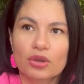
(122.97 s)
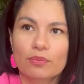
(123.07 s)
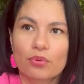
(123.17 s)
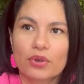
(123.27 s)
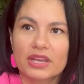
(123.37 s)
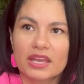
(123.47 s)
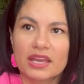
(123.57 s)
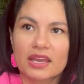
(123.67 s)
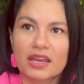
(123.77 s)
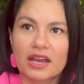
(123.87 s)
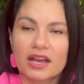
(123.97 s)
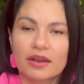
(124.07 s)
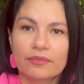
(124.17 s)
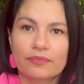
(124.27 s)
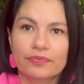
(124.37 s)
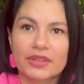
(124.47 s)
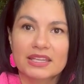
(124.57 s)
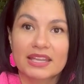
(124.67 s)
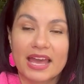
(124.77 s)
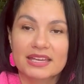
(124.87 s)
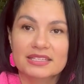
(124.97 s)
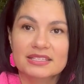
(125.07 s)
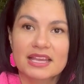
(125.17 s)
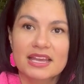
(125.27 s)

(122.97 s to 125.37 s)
pointy legs.